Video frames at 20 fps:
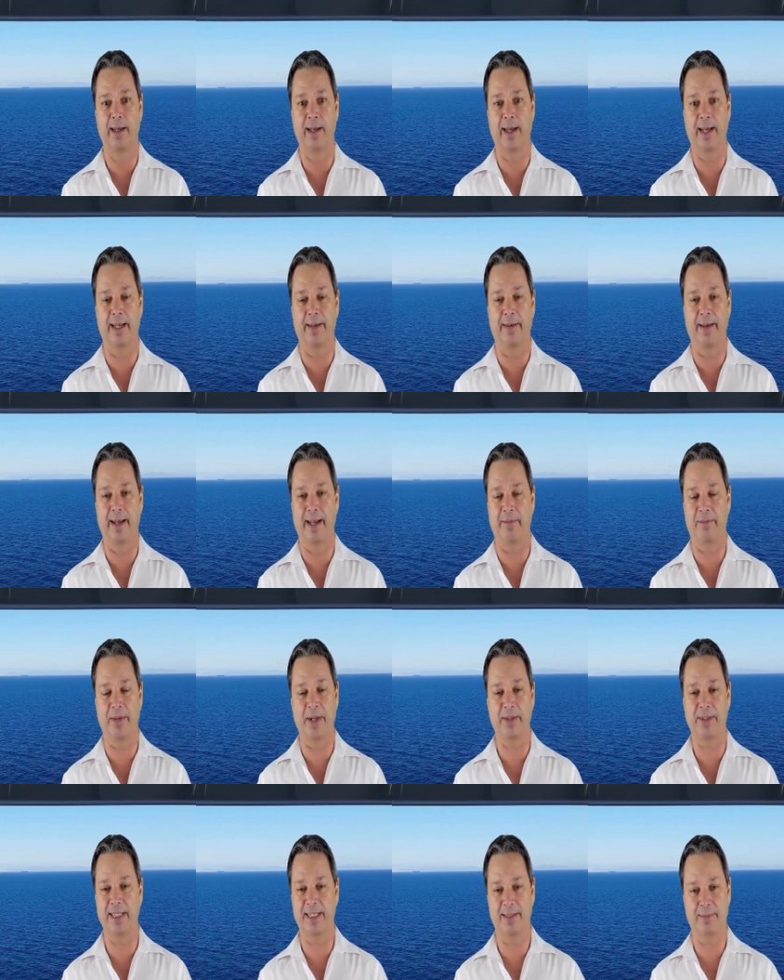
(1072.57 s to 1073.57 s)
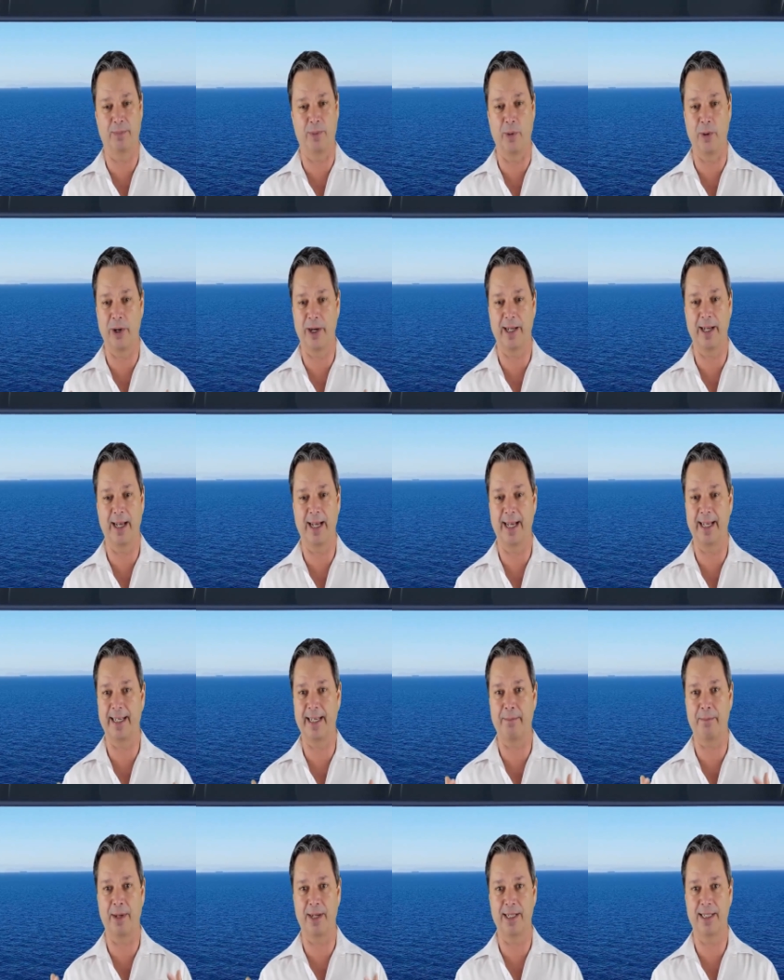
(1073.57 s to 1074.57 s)
I, I felt this poor guy
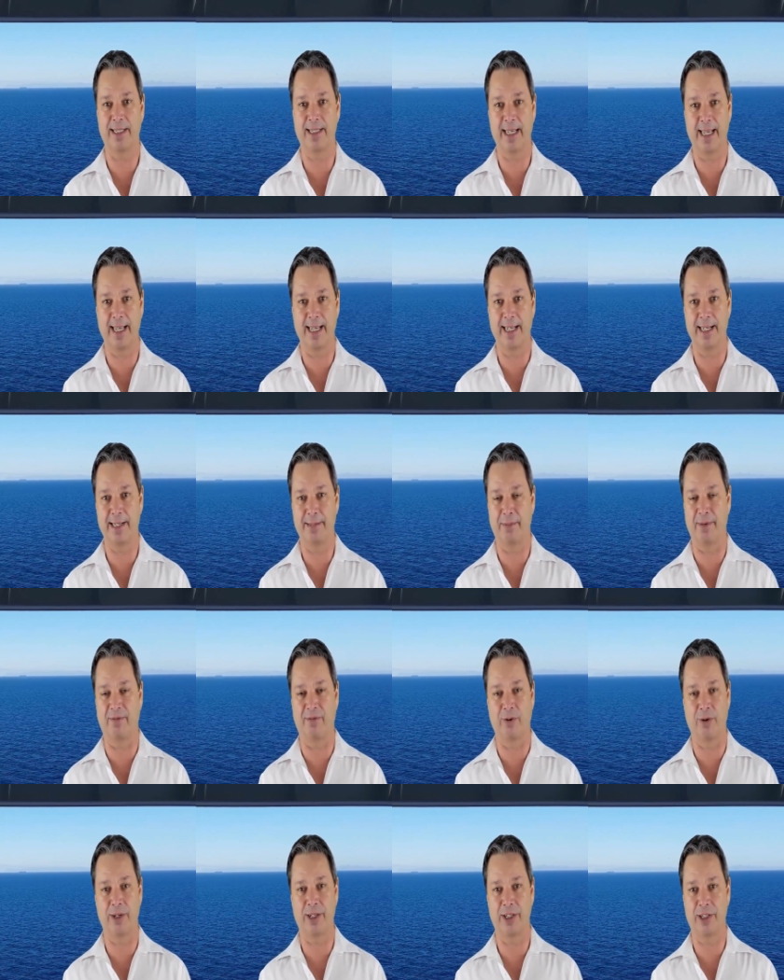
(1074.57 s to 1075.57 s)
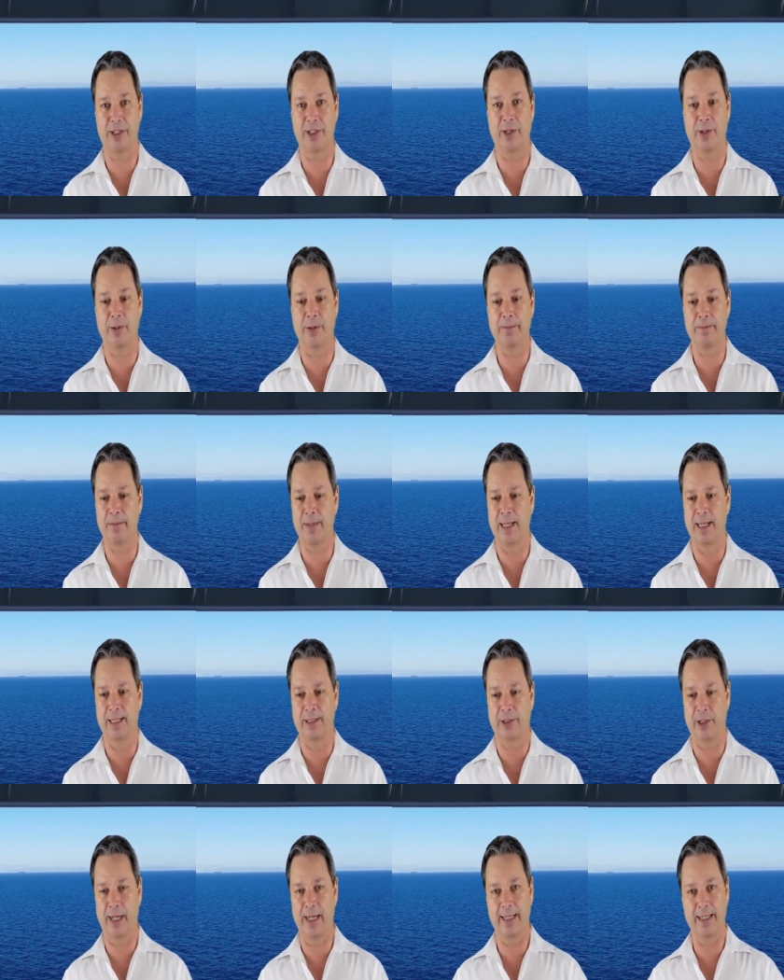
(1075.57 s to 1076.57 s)
up on stage before the show
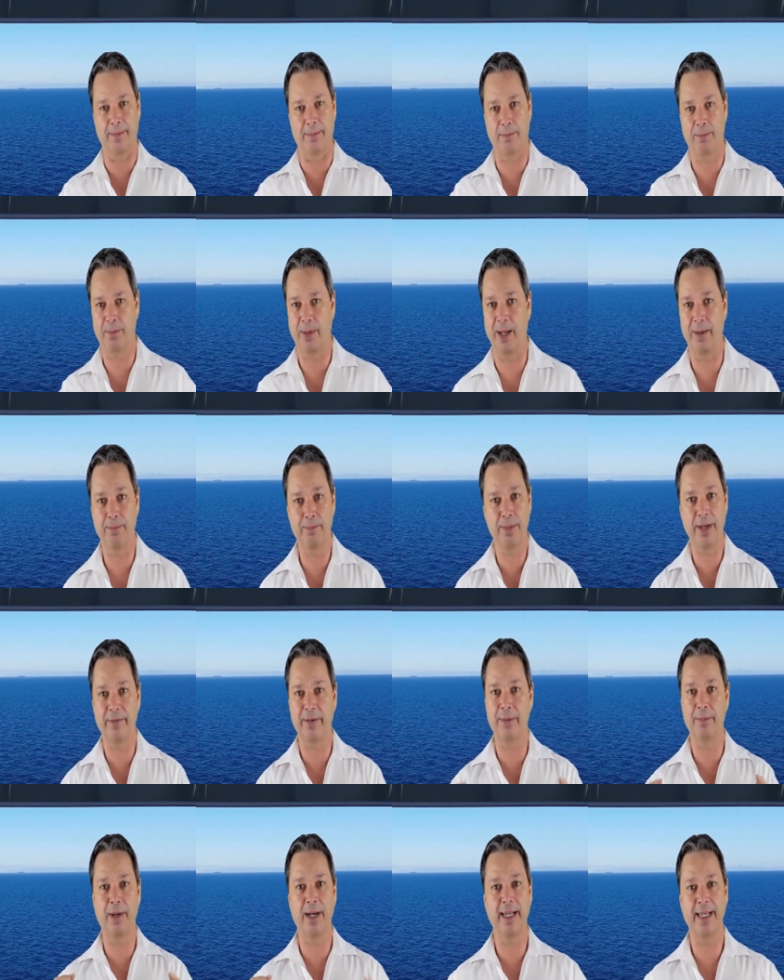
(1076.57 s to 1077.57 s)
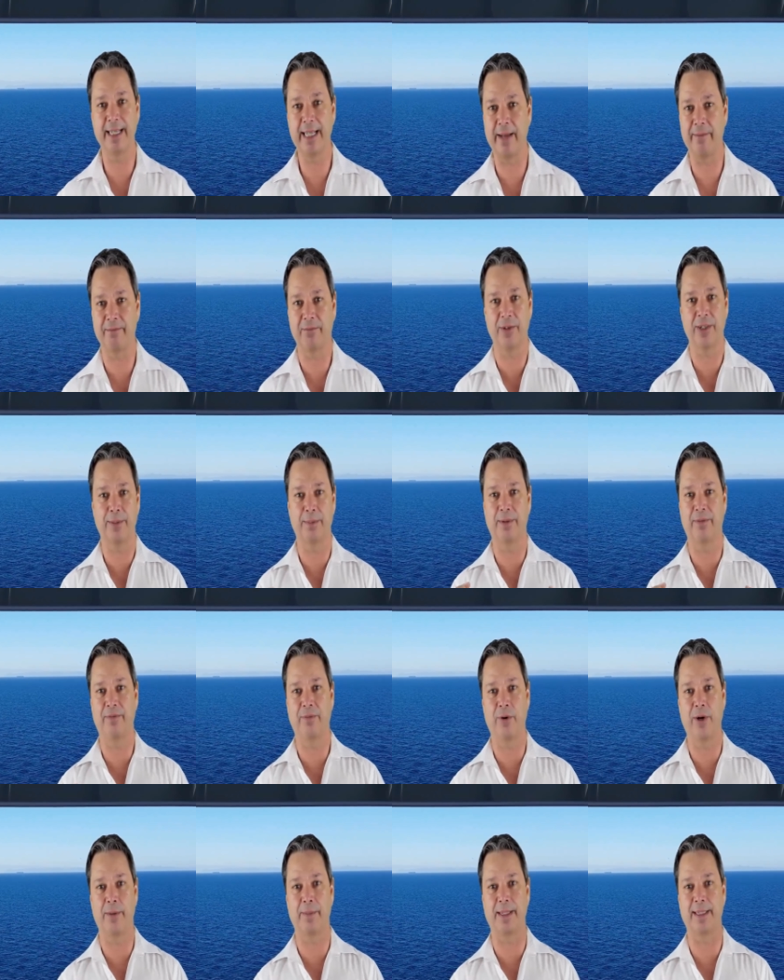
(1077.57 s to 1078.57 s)
trying to pump everybody up for the
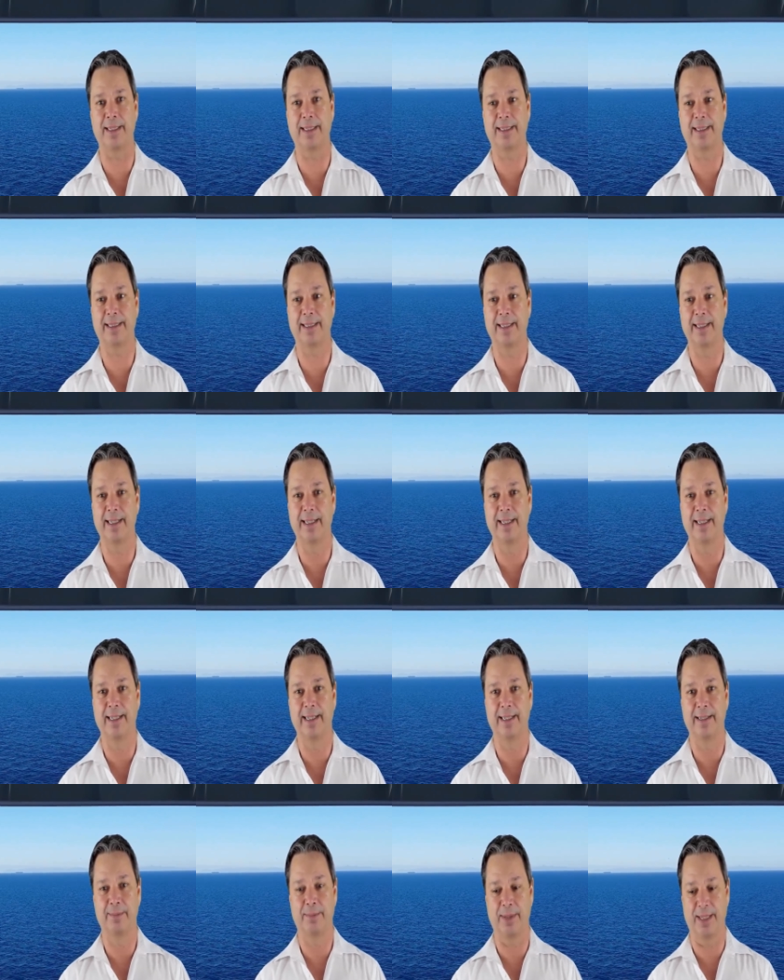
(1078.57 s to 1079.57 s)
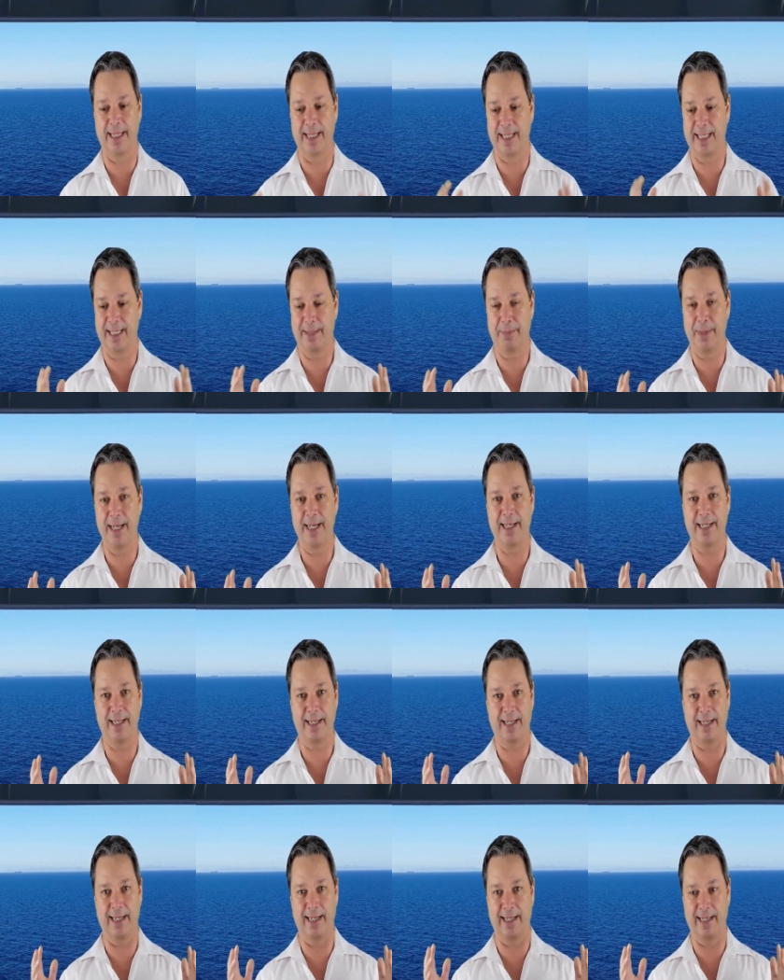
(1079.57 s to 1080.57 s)
performance. But his
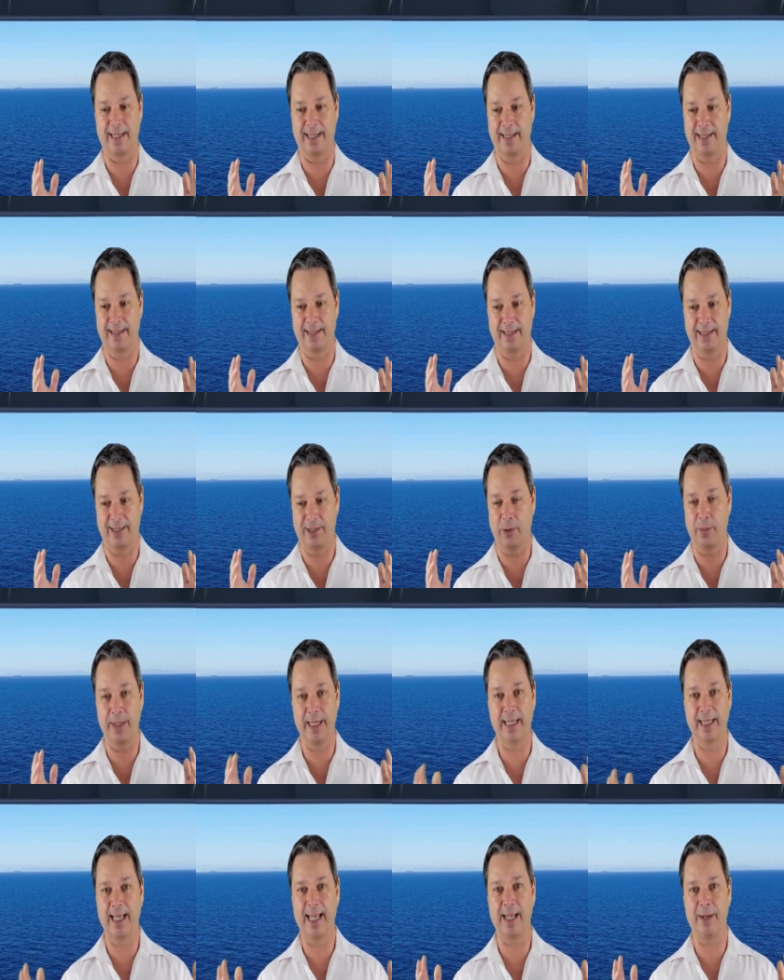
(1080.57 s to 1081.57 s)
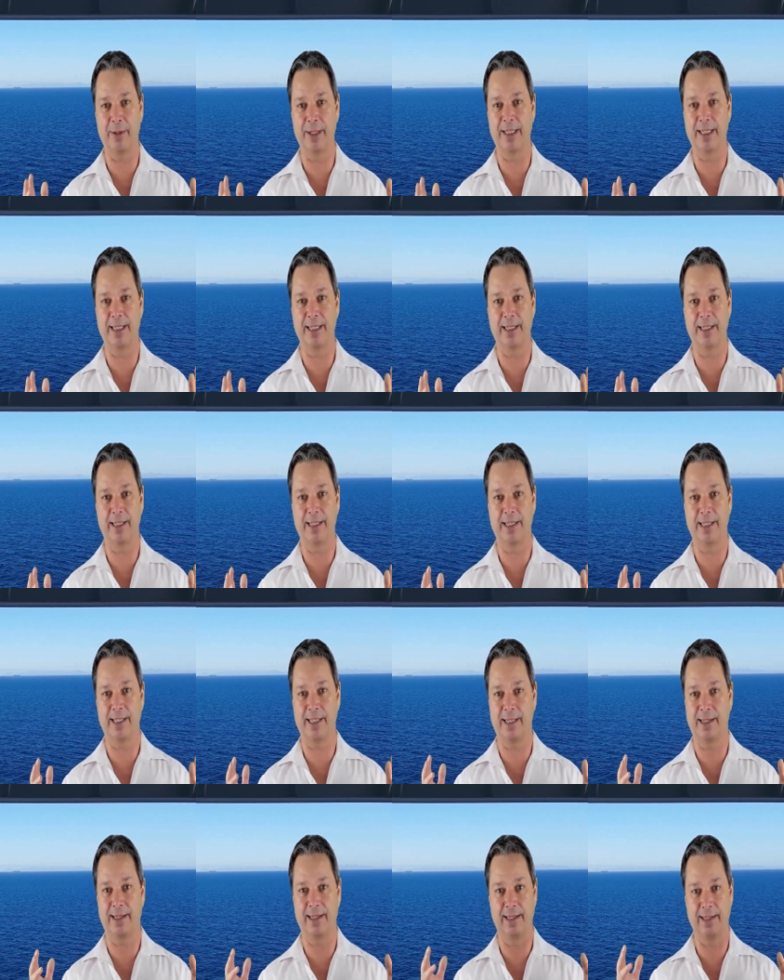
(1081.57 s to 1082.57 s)
speech in so many languages
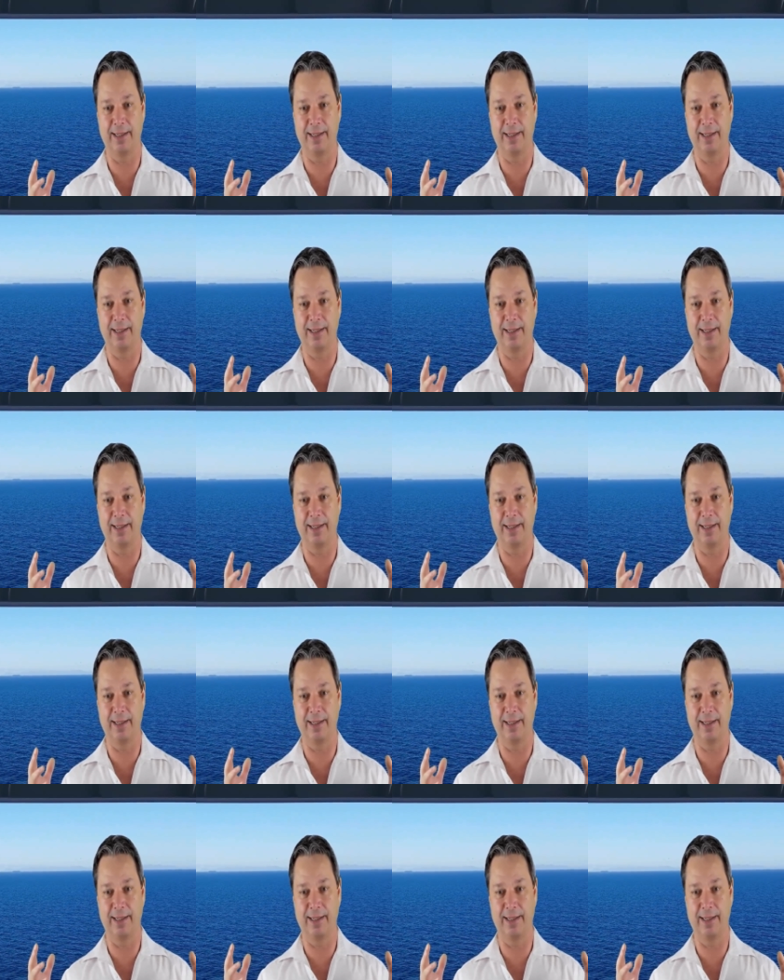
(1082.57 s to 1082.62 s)
just